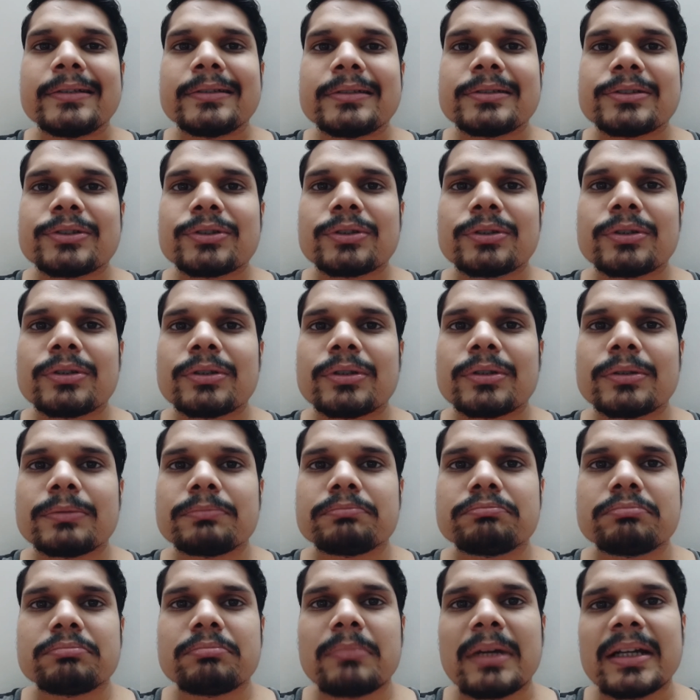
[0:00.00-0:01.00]

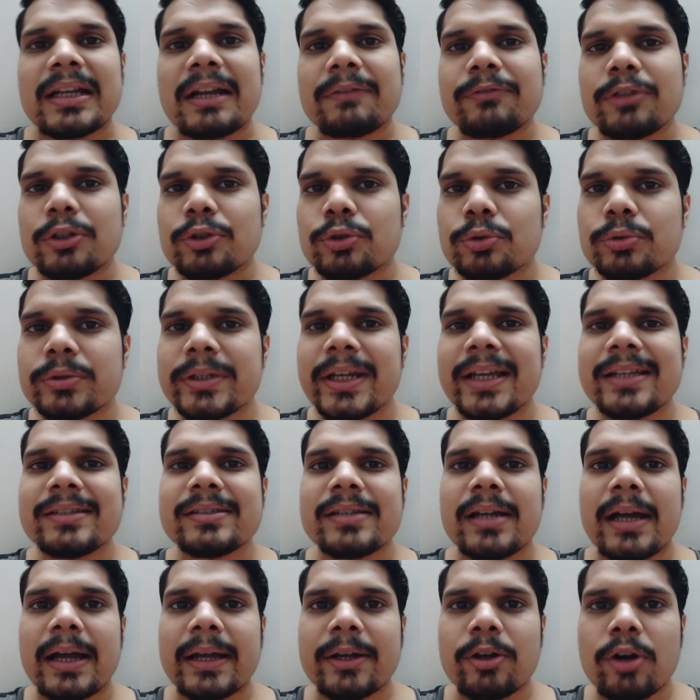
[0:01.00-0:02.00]
so but after 2 days
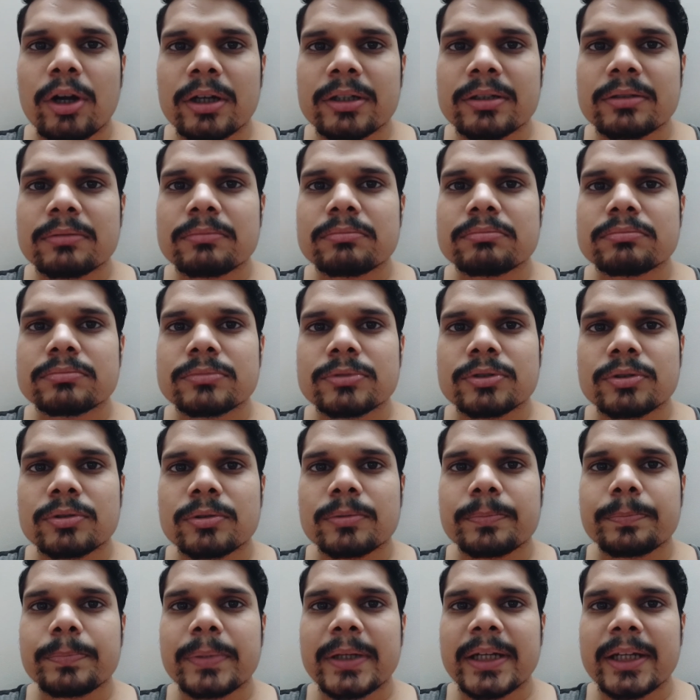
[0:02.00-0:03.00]
I got you
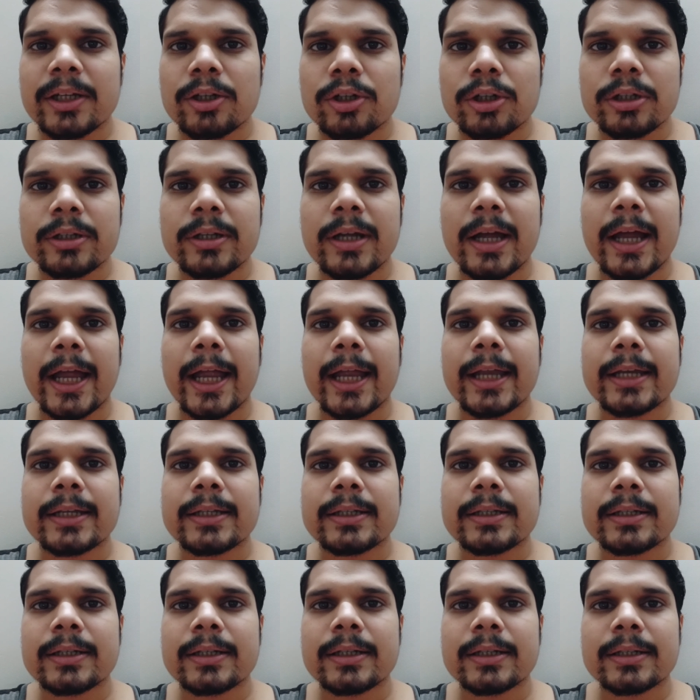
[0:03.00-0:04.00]
know pretty good
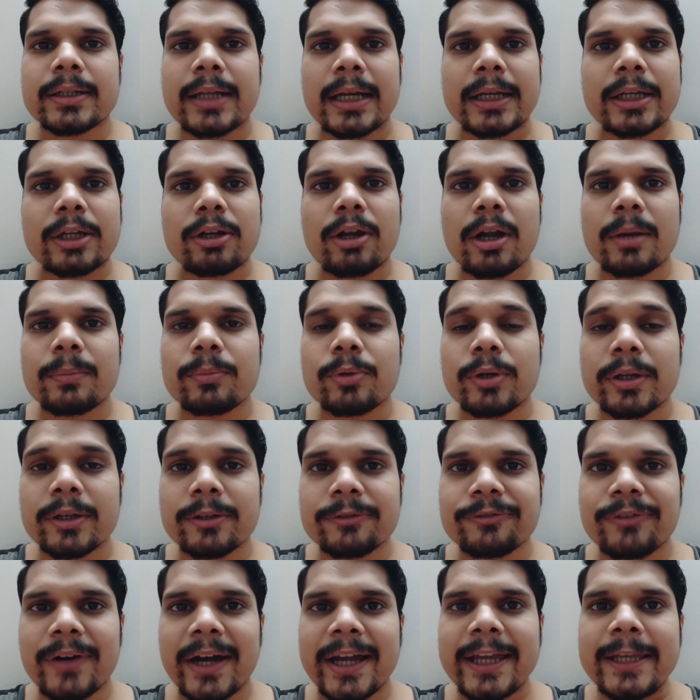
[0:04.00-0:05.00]
and uh, right now I'm doing
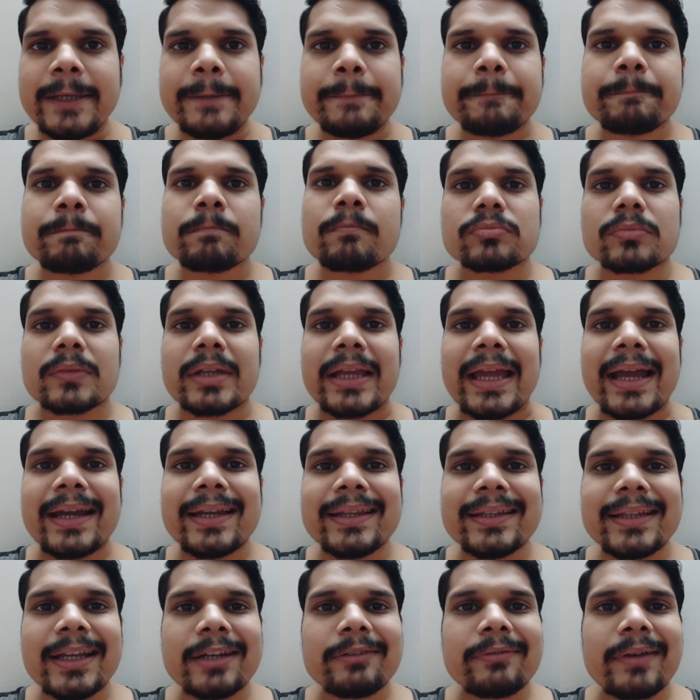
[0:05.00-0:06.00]
fine
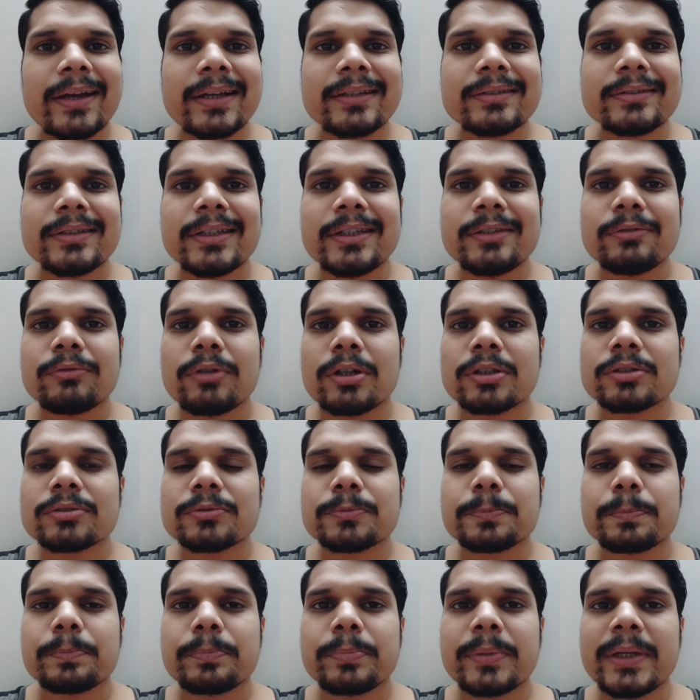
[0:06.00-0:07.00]
getting that vaccine
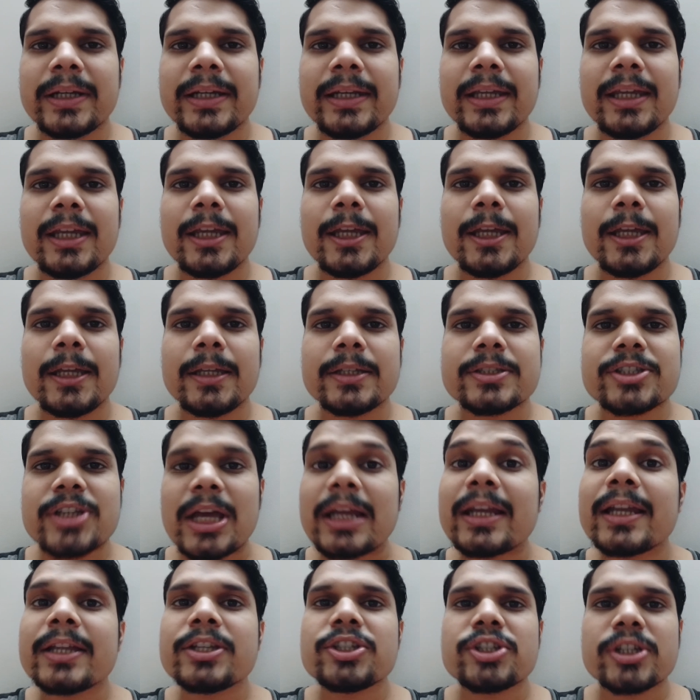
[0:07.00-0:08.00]
was pretty
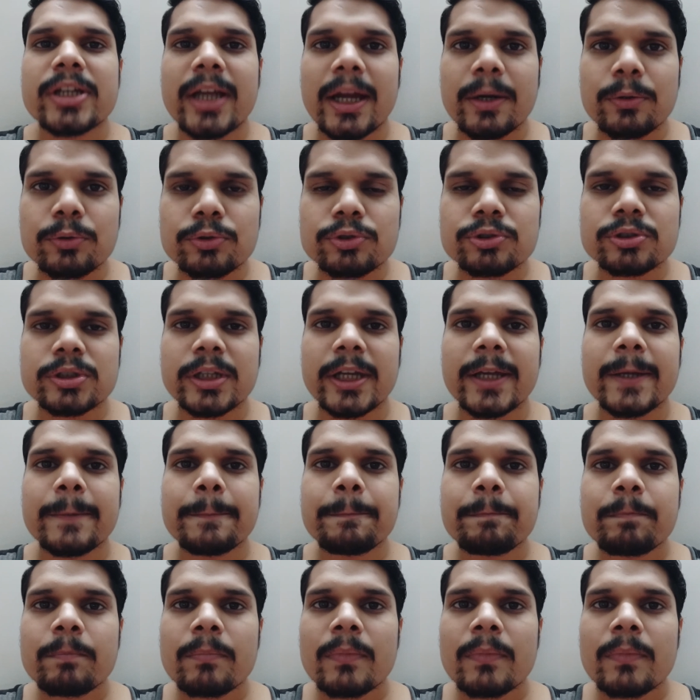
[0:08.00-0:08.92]
challenging I would say